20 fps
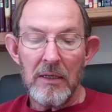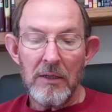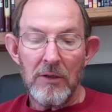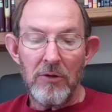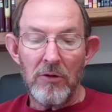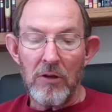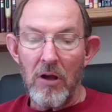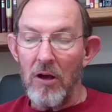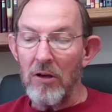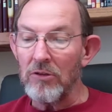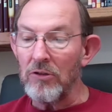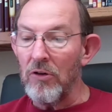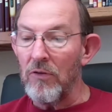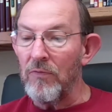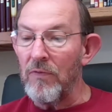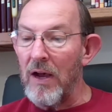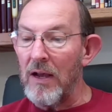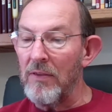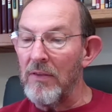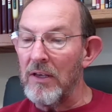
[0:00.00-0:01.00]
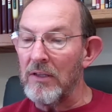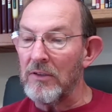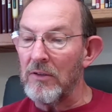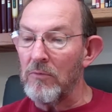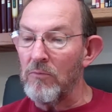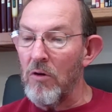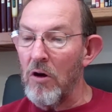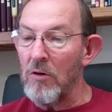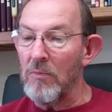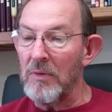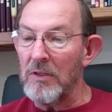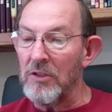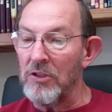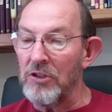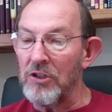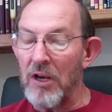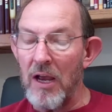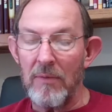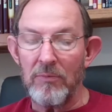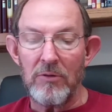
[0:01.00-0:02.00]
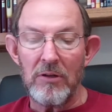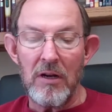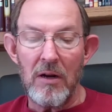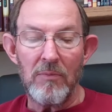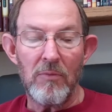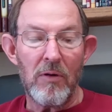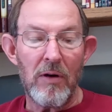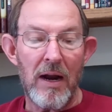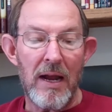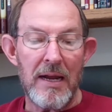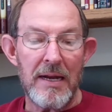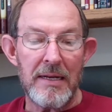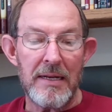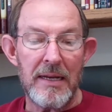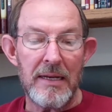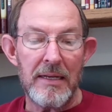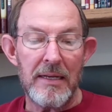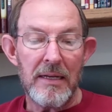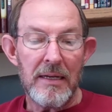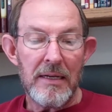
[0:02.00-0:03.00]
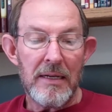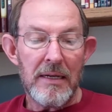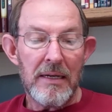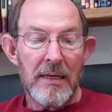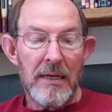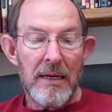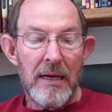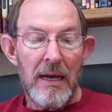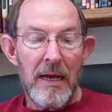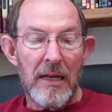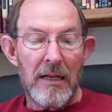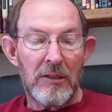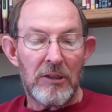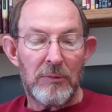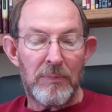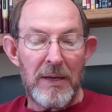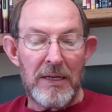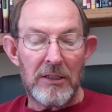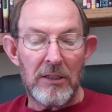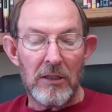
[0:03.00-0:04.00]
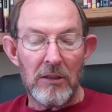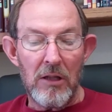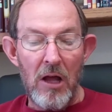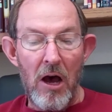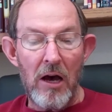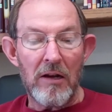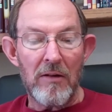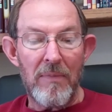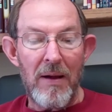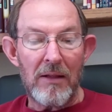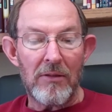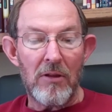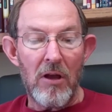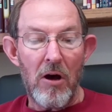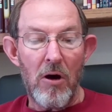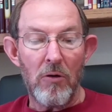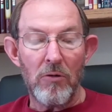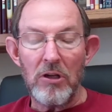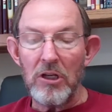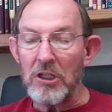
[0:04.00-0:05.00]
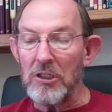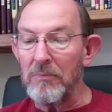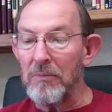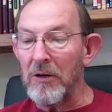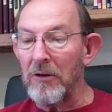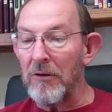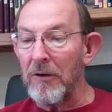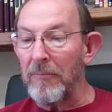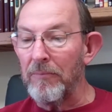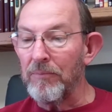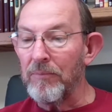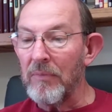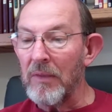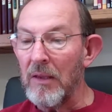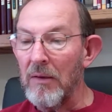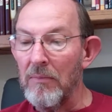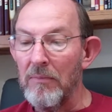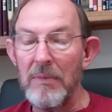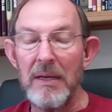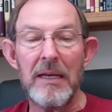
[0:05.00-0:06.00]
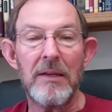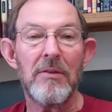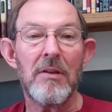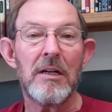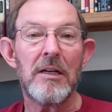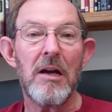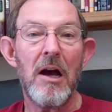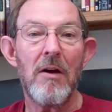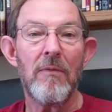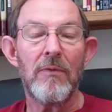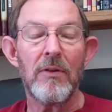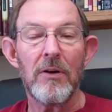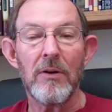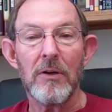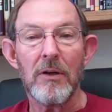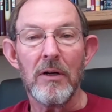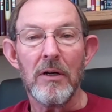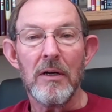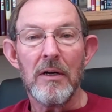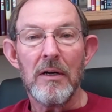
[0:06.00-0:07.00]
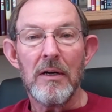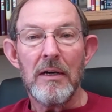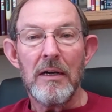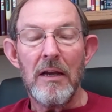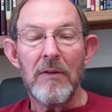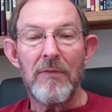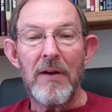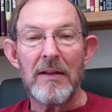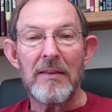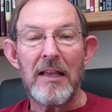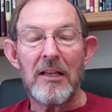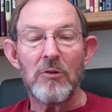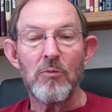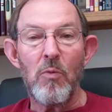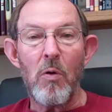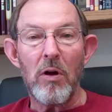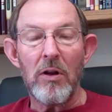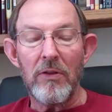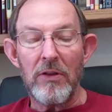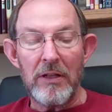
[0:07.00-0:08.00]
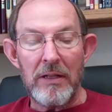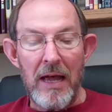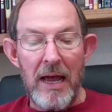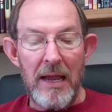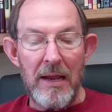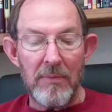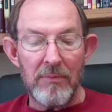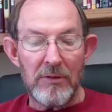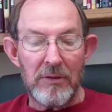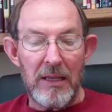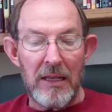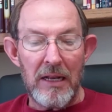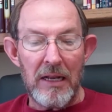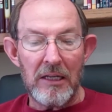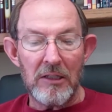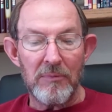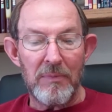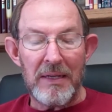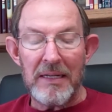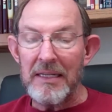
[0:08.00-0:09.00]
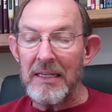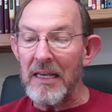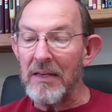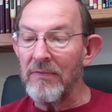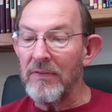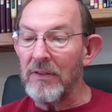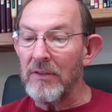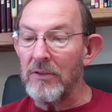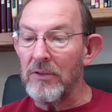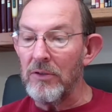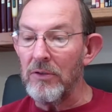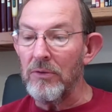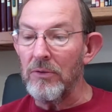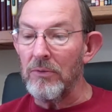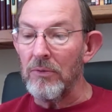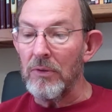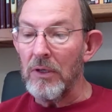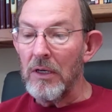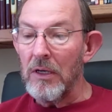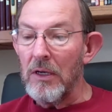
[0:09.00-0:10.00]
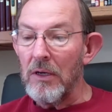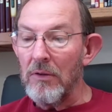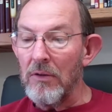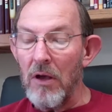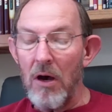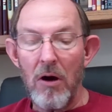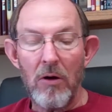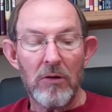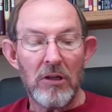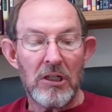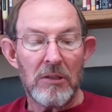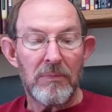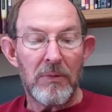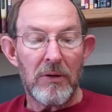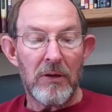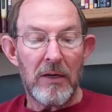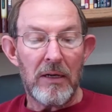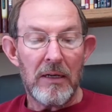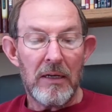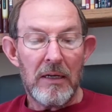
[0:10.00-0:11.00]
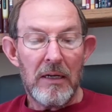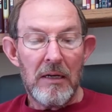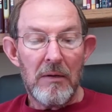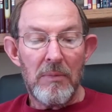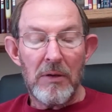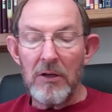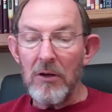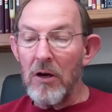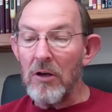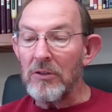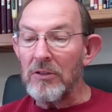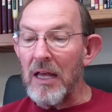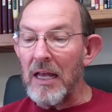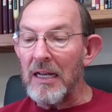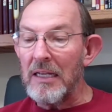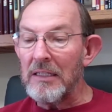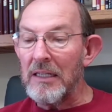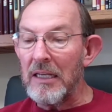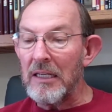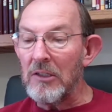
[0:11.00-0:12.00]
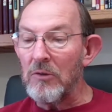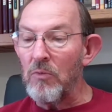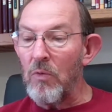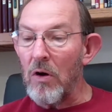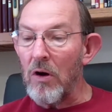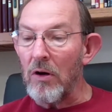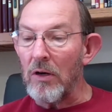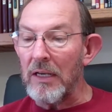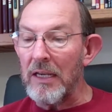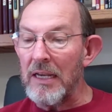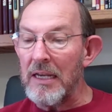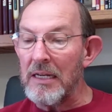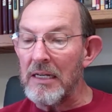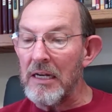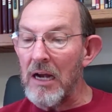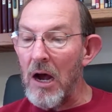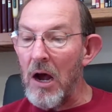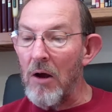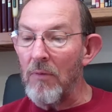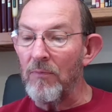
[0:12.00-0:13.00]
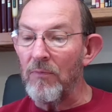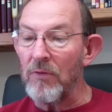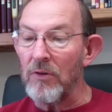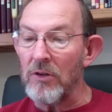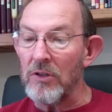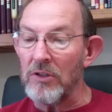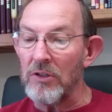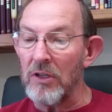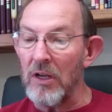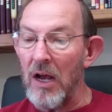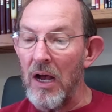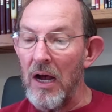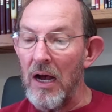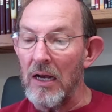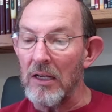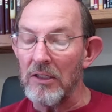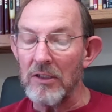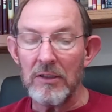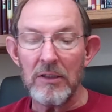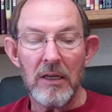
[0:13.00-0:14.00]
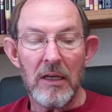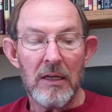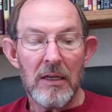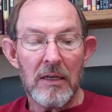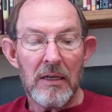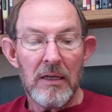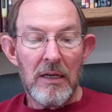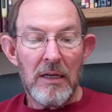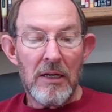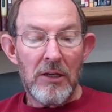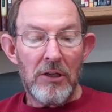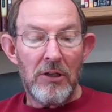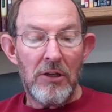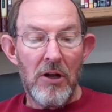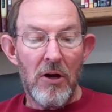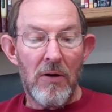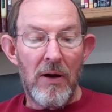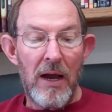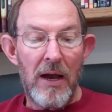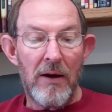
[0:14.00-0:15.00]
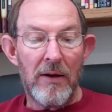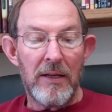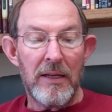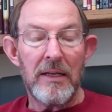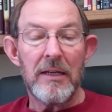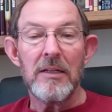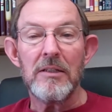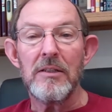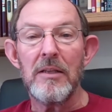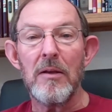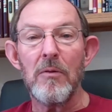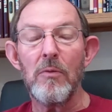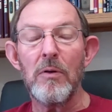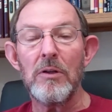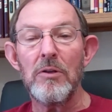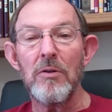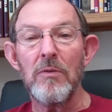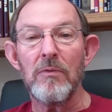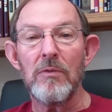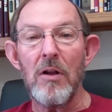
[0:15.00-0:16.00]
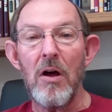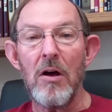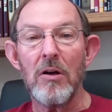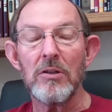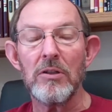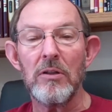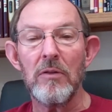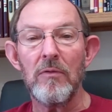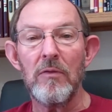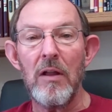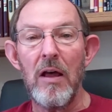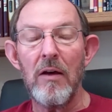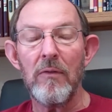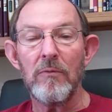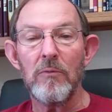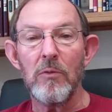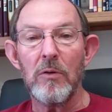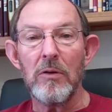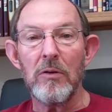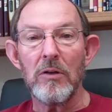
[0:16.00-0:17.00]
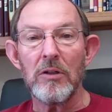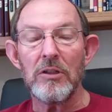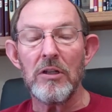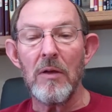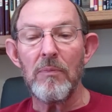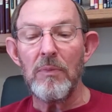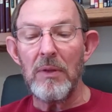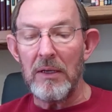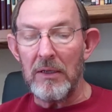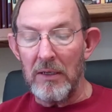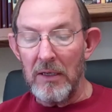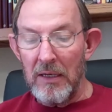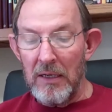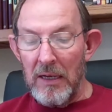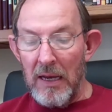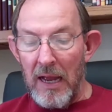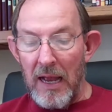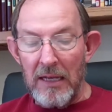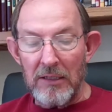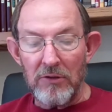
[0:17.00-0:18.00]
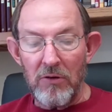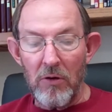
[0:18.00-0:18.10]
You'll also find this in Romans chapter number 8. He speaks a lot about the Holy Spirit being the comforter. In fact, that's one of the names that has been given to the Holy Spirit because that is his work. He comforts us. You know how it is that when you've lost a loved one or something has